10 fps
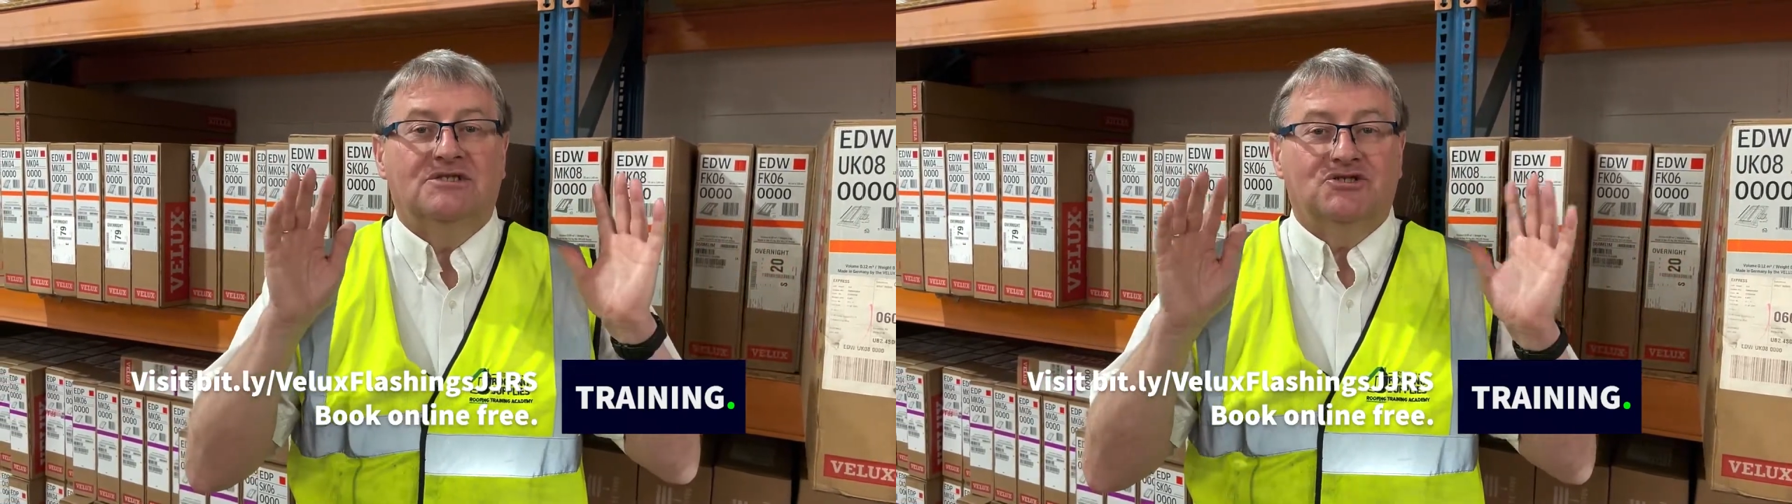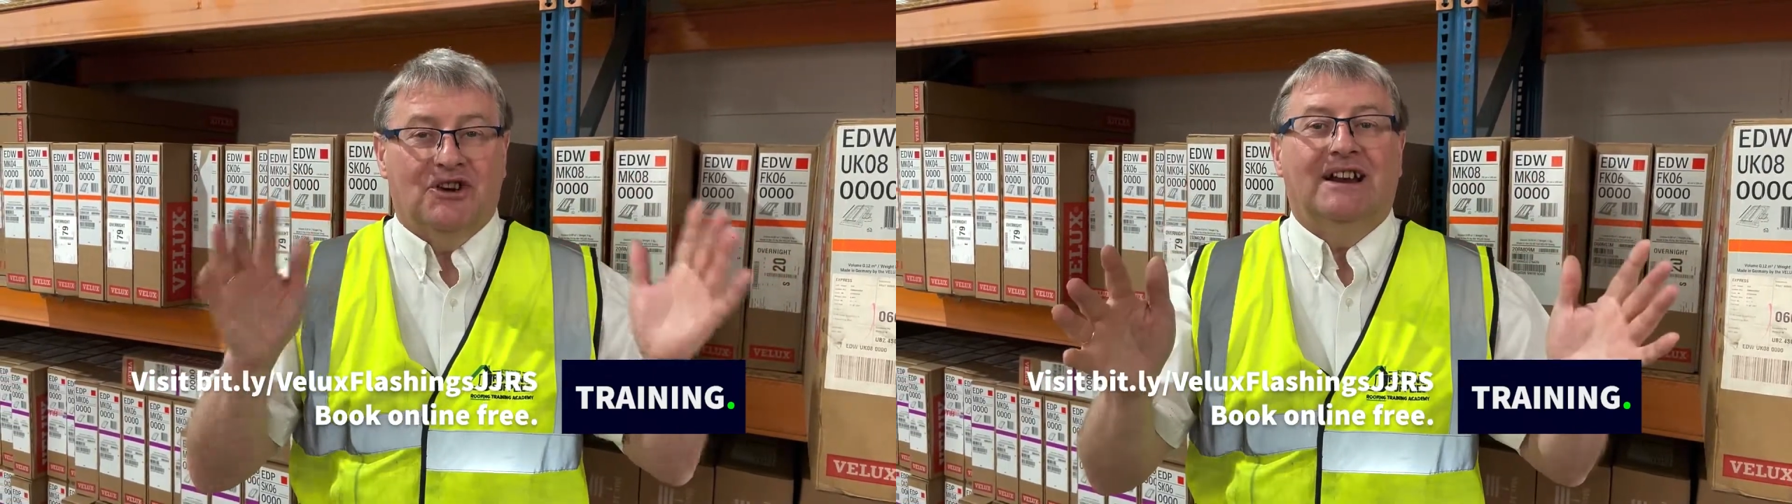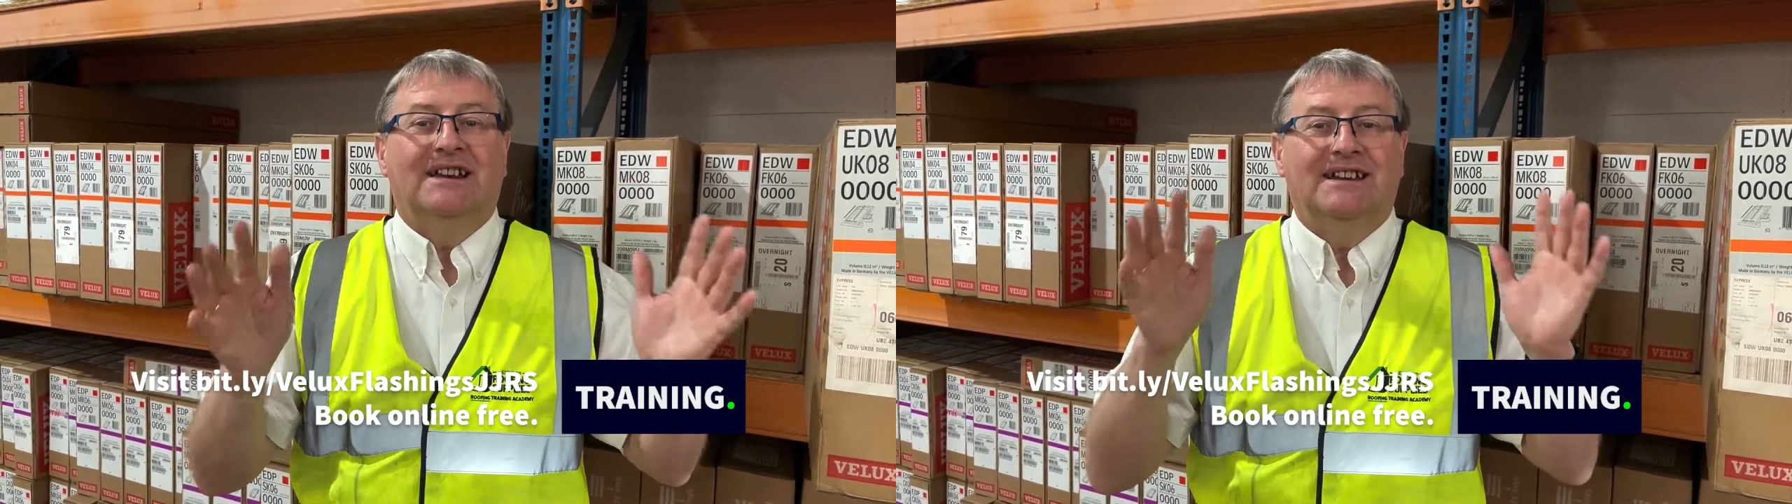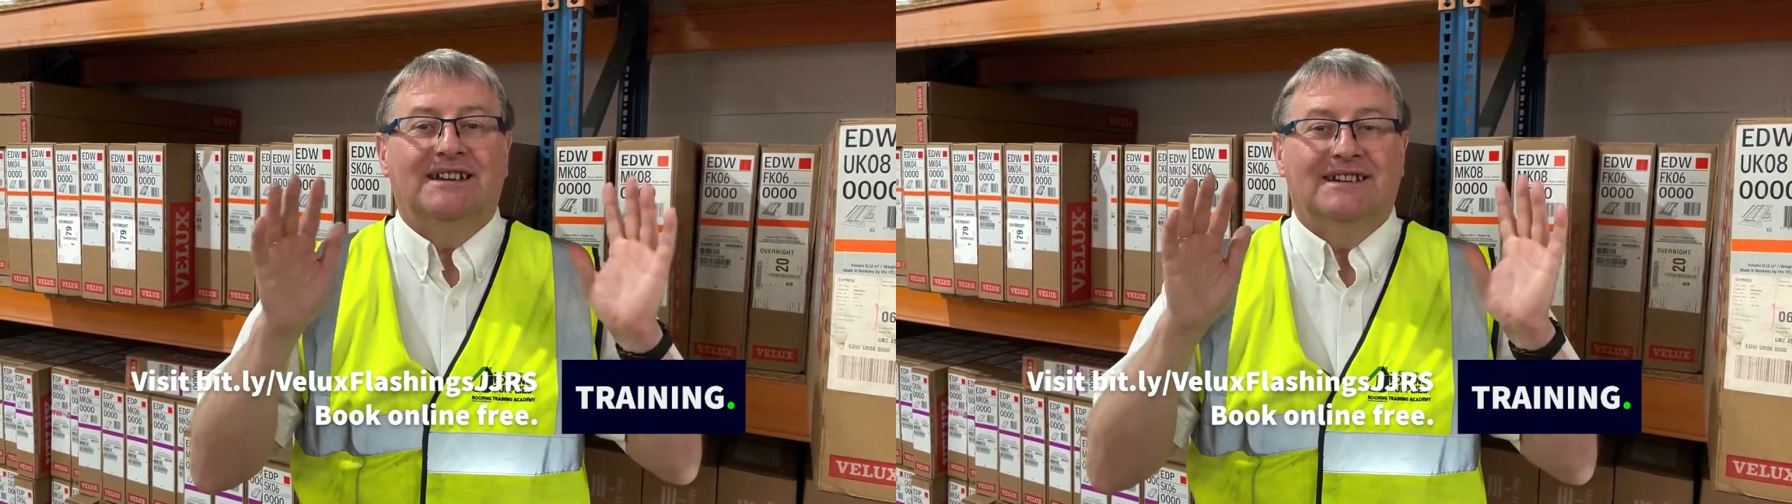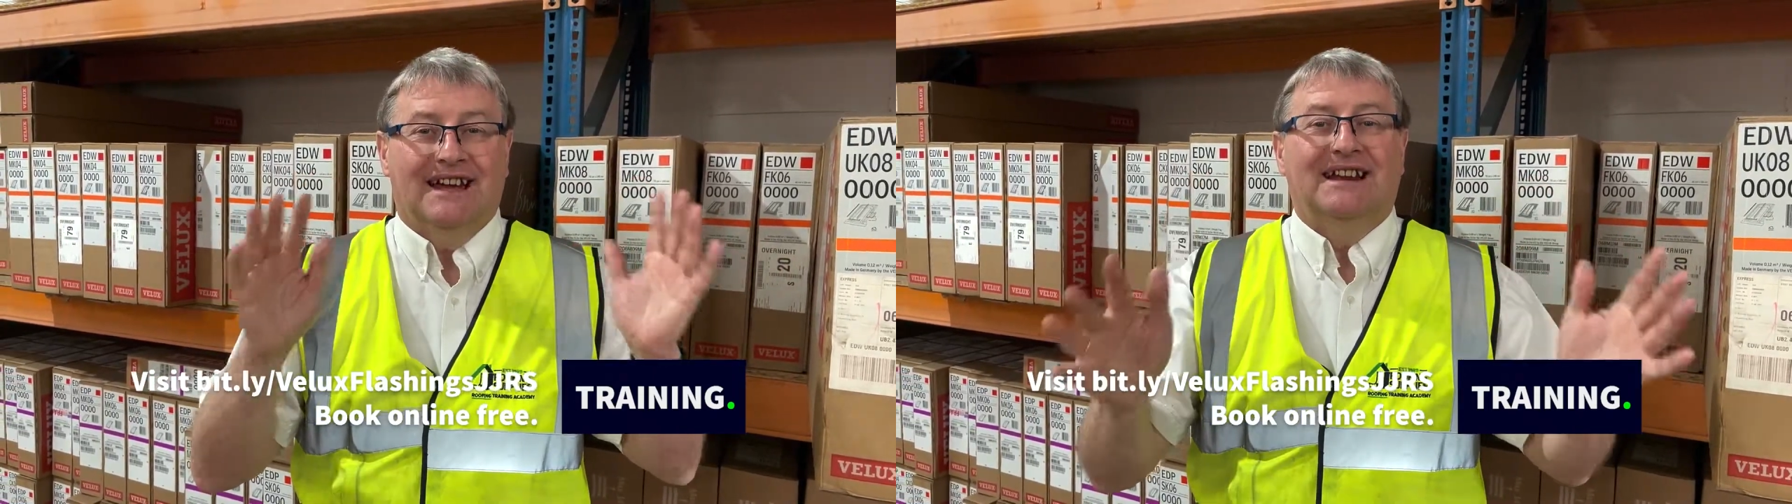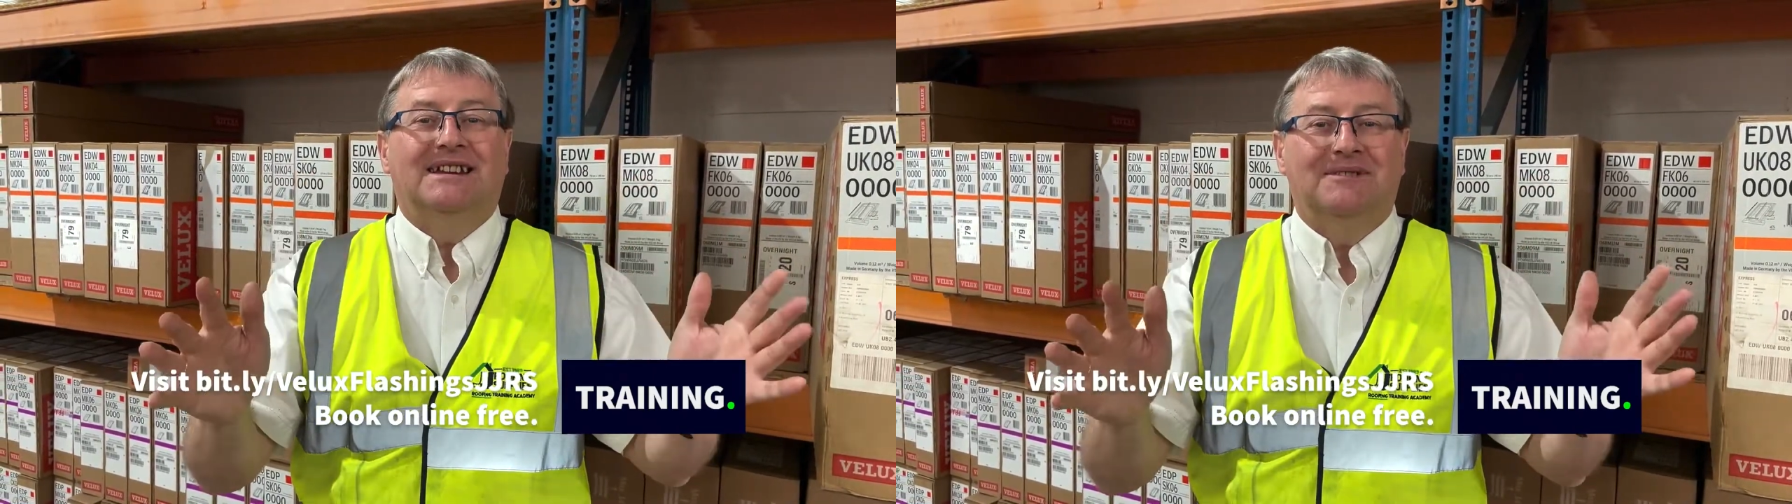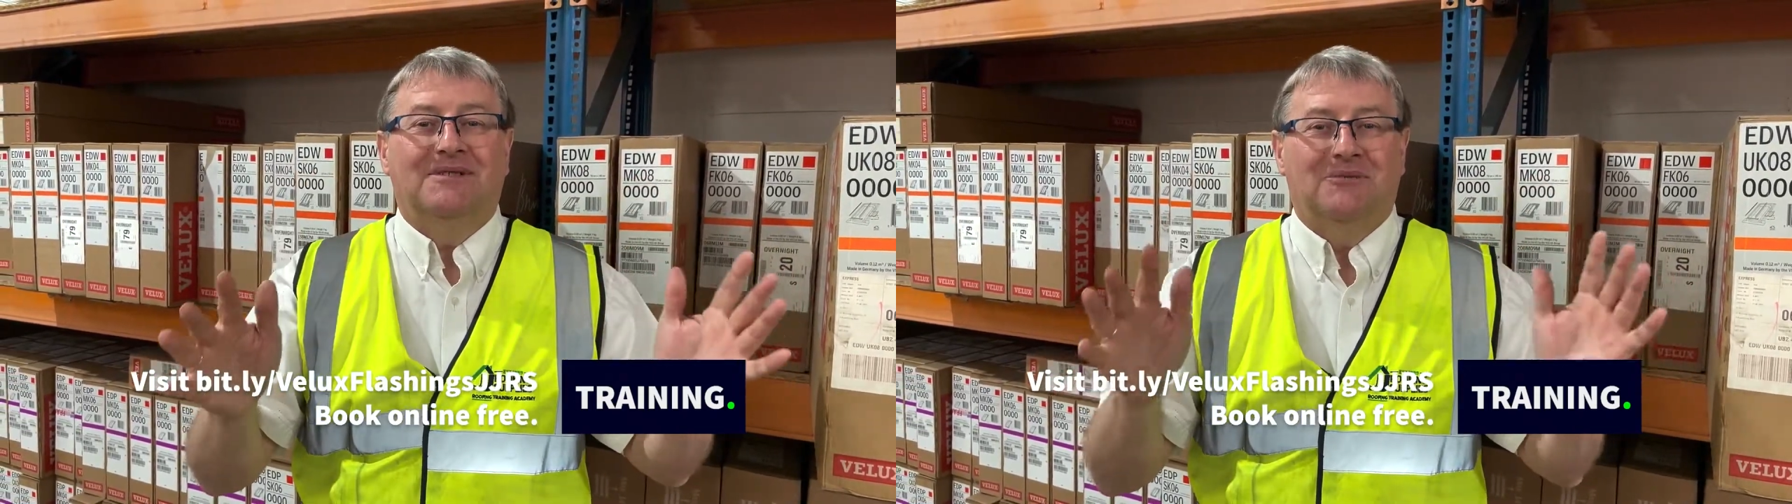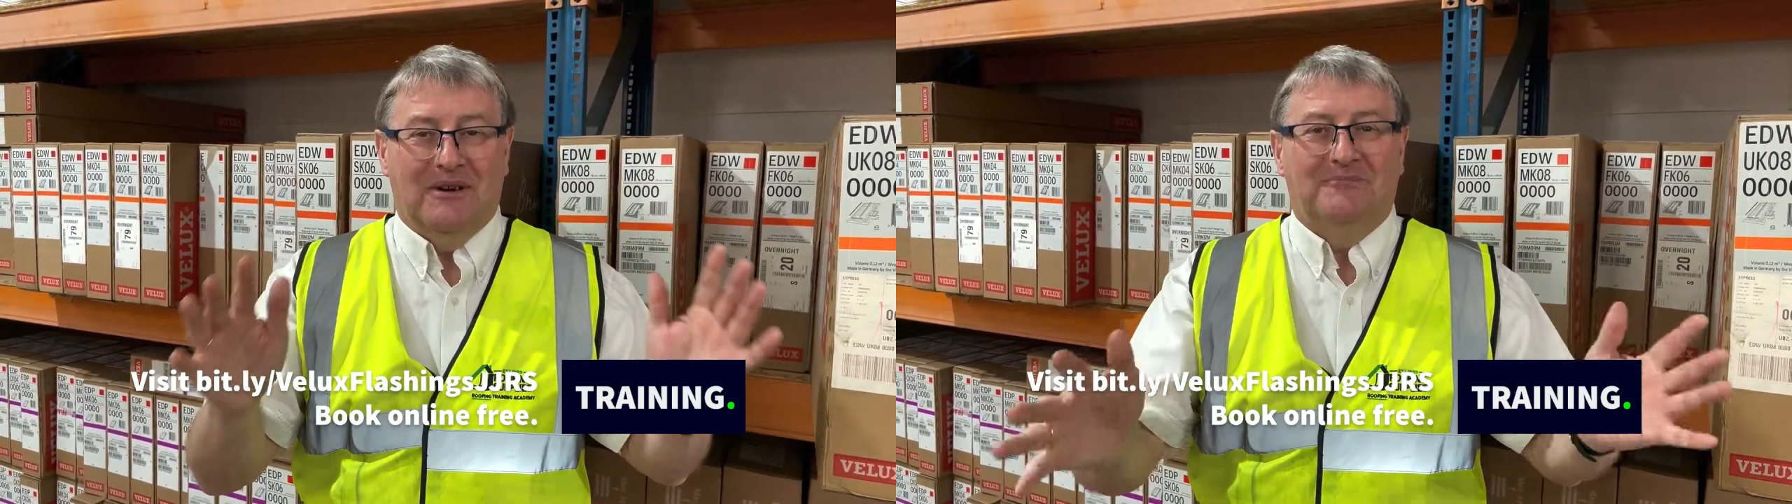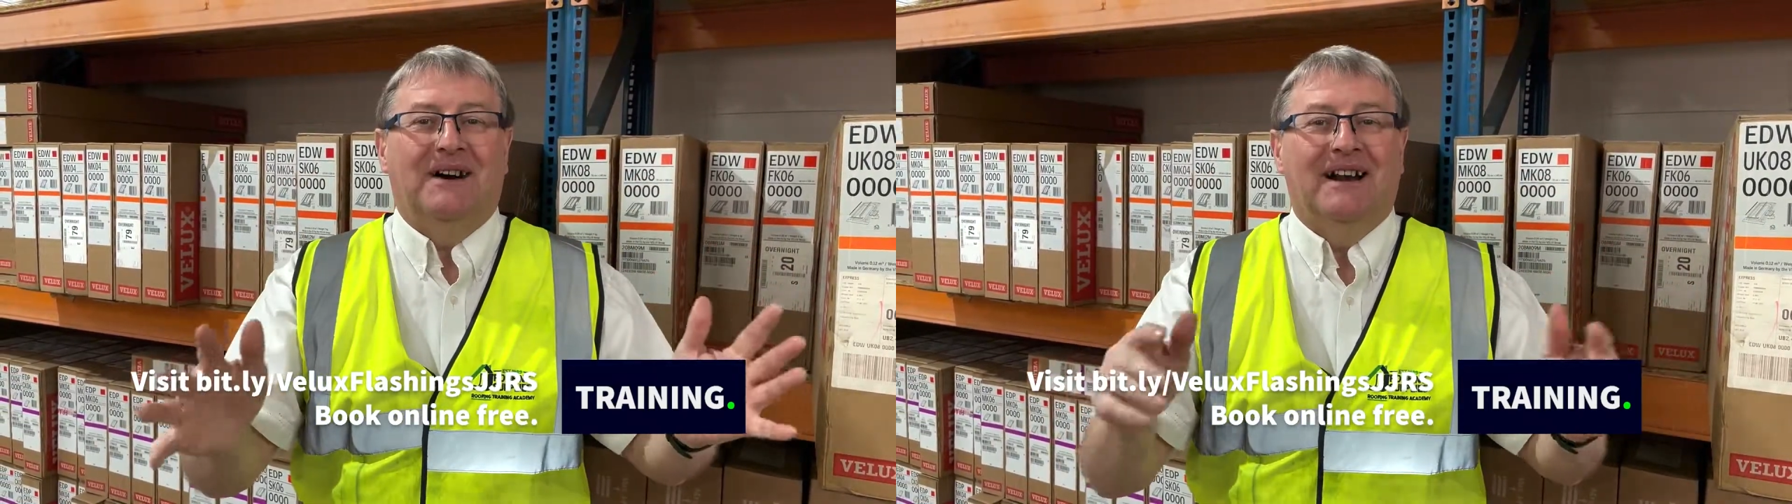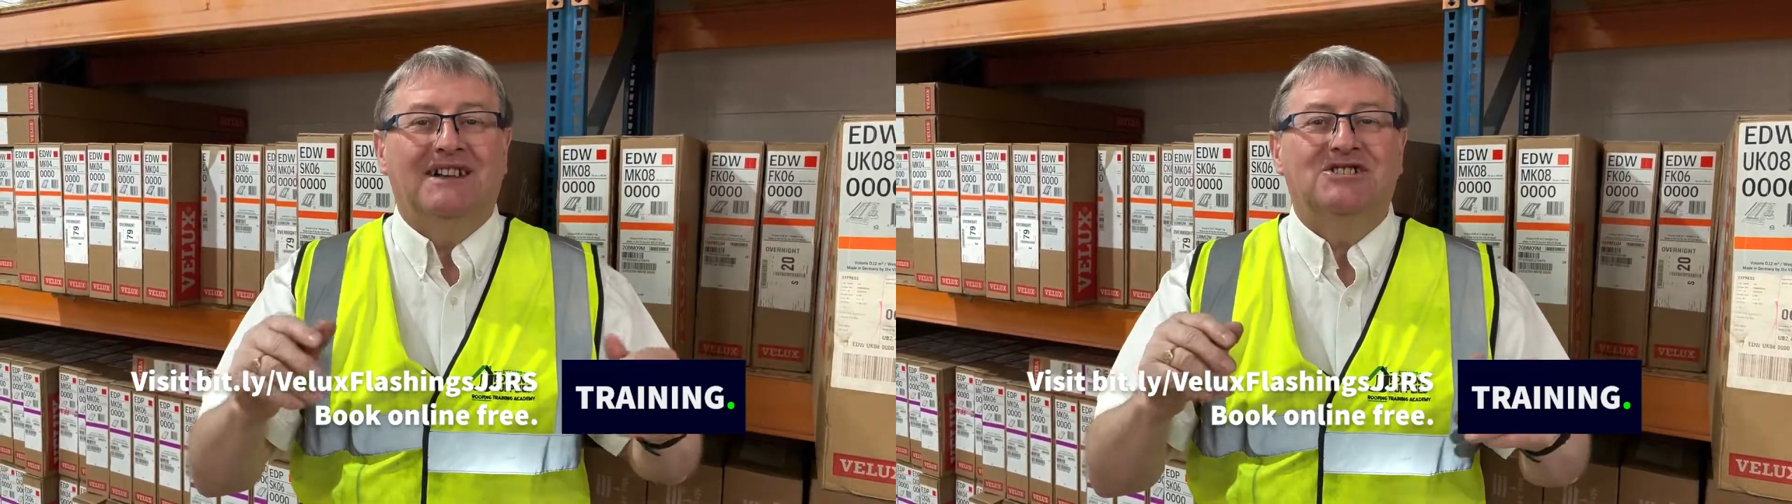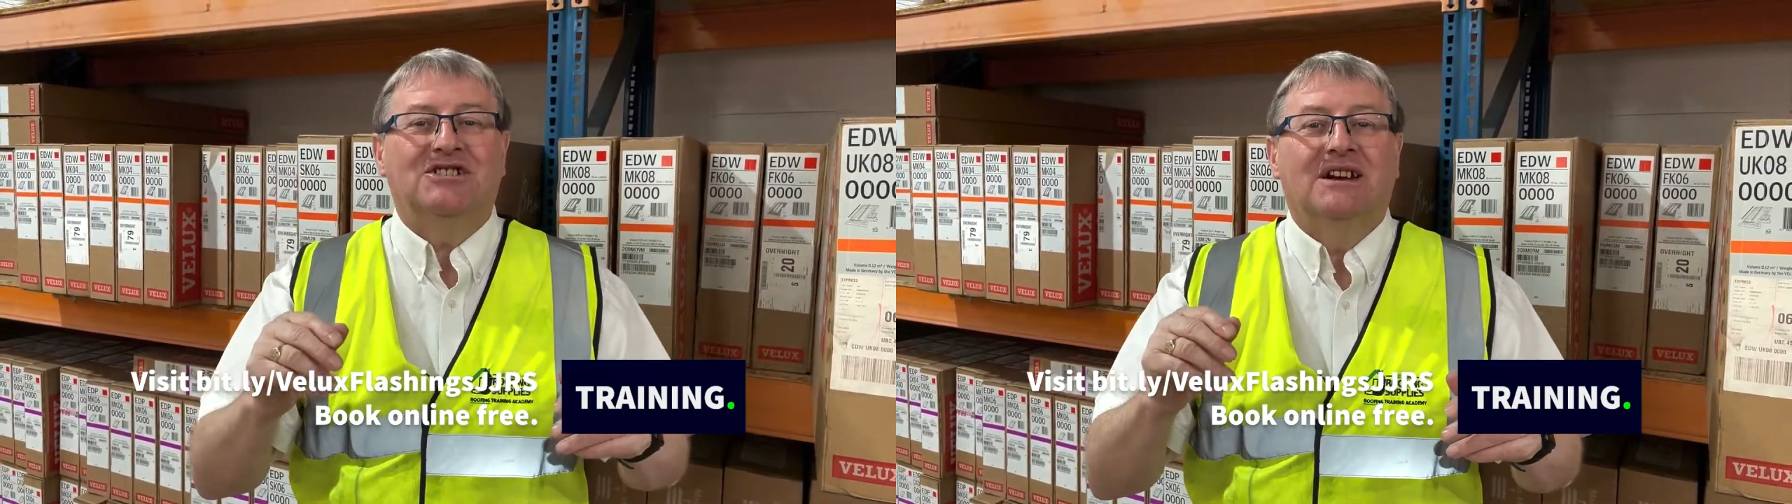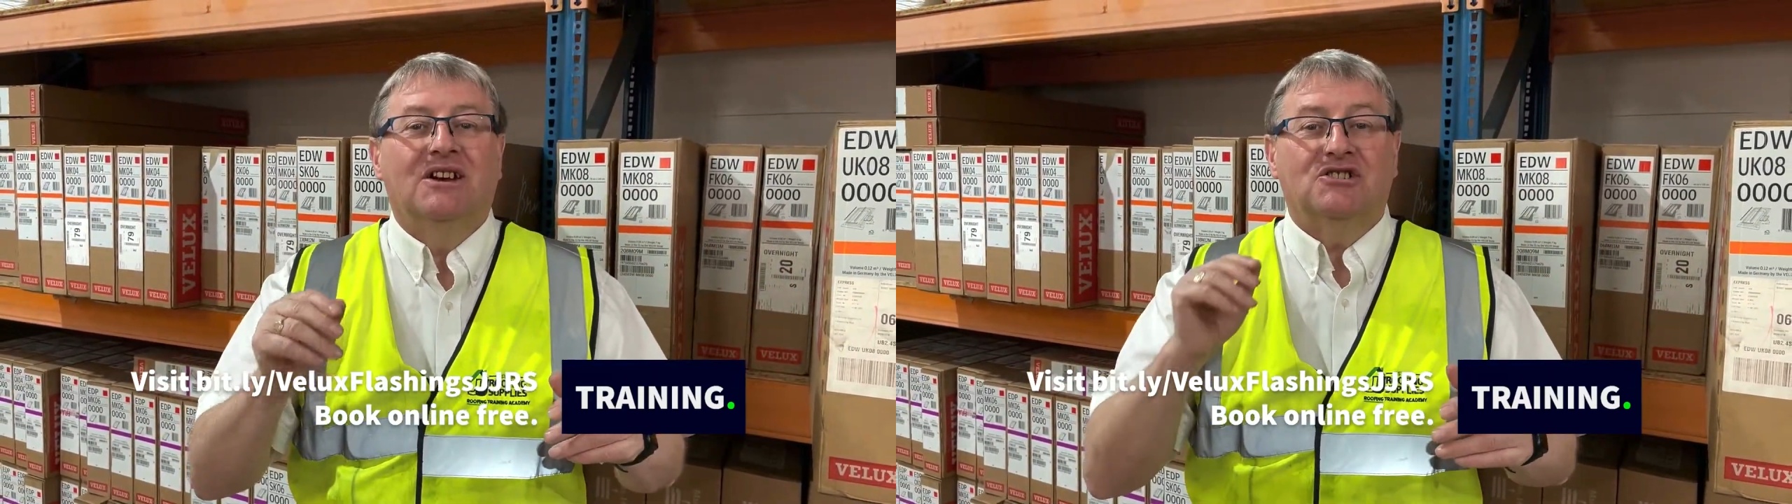training landing webpage